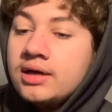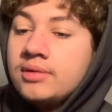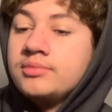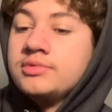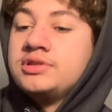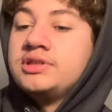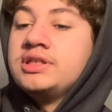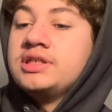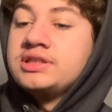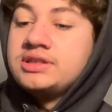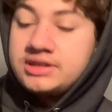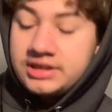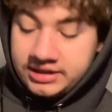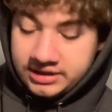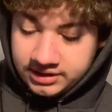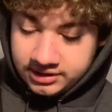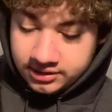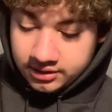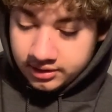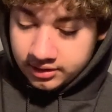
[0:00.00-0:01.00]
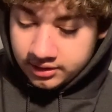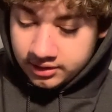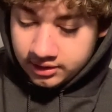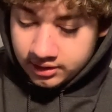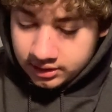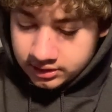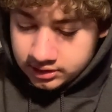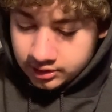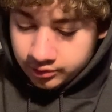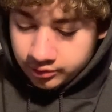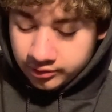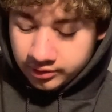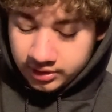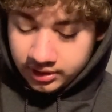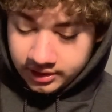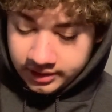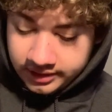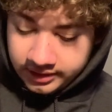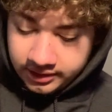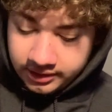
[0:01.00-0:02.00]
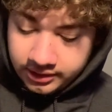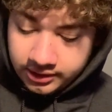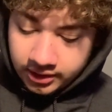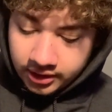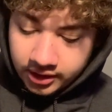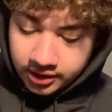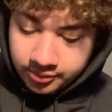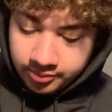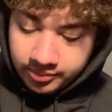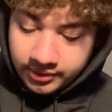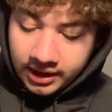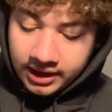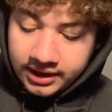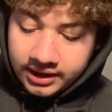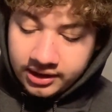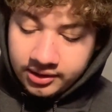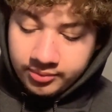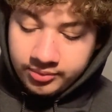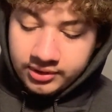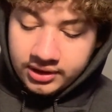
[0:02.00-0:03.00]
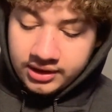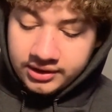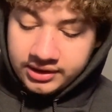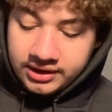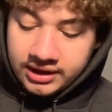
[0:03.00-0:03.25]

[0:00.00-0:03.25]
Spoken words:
See, it's a really dark body, but on the